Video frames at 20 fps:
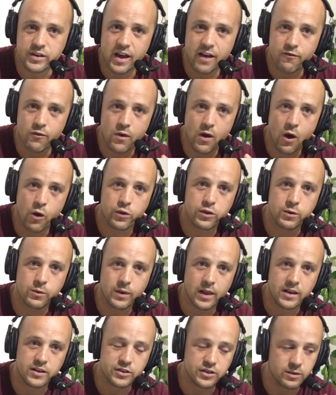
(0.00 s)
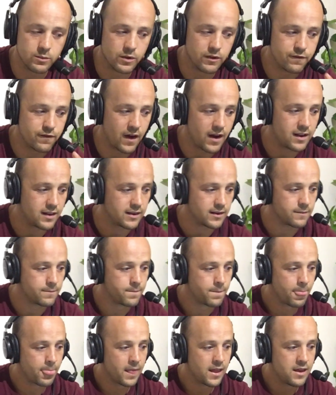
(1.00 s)
to have a healthy relationship with failing.
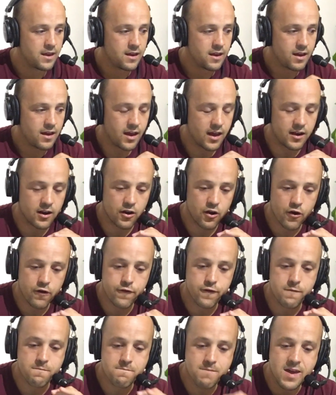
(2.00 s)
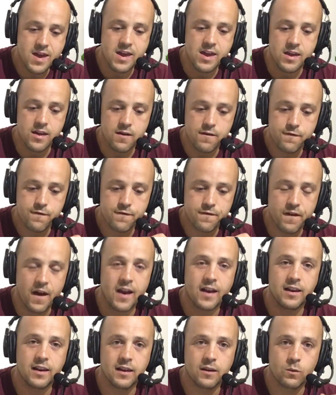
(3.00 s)
And I know for me,
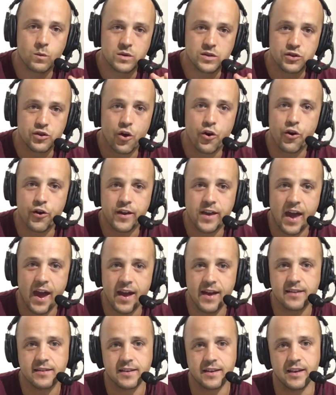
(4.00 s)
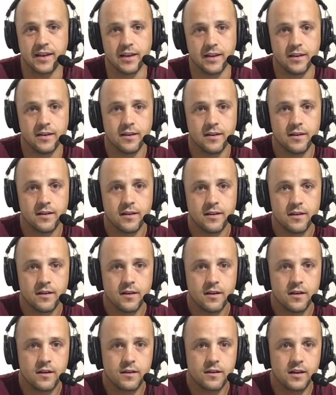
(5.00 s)
failing was not okay as a kid.
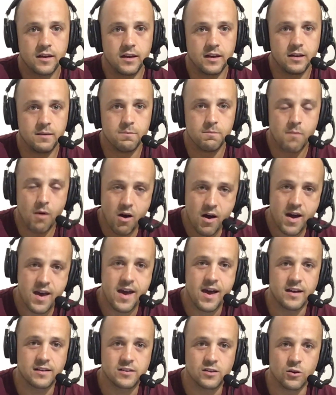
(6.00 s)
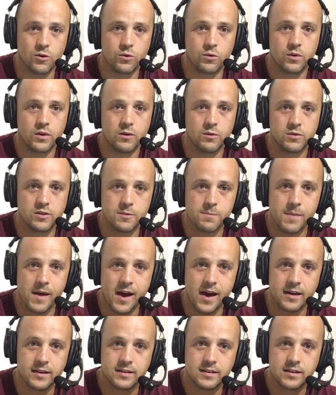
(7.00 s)
In my household, it was
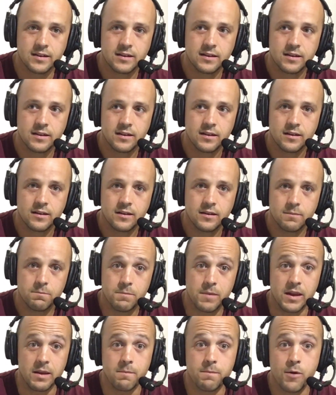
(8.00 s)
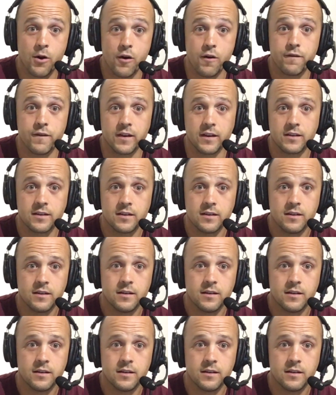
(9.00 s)
about being perfect.